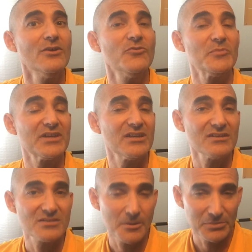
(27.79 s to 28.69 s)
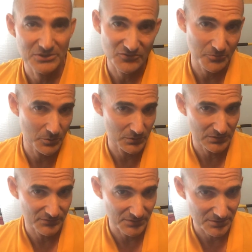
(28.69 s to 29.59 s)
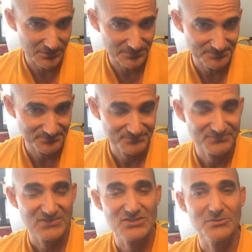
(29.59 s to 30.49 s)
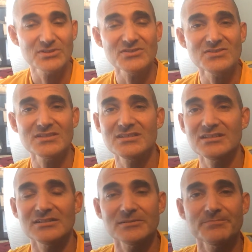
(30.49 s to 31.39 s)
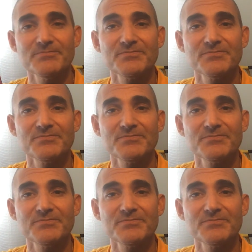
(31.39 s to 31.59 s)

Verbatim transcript: from a contemplative point of view. So here's the deal.